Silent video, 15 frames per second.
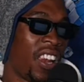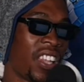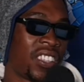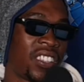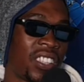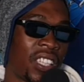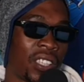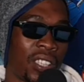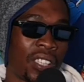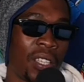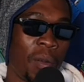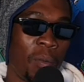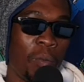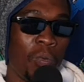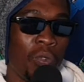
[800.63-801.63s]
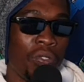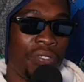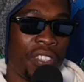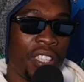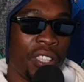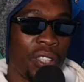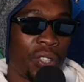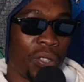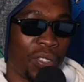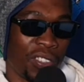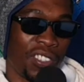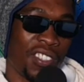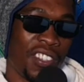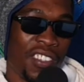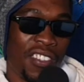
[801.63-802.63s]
Let's just move into